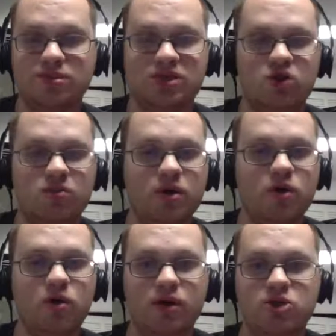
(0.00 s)
Zimmerman
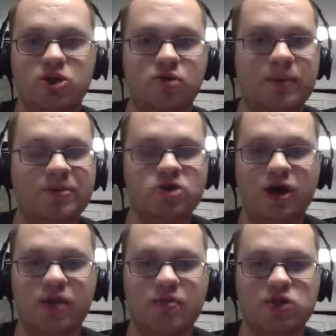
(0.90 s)
or Rendon might be
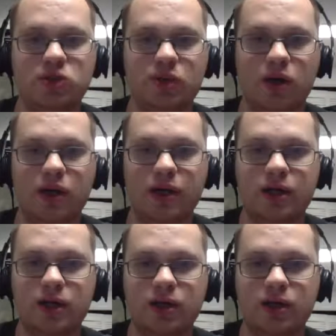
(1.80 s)
trying a bit too hard.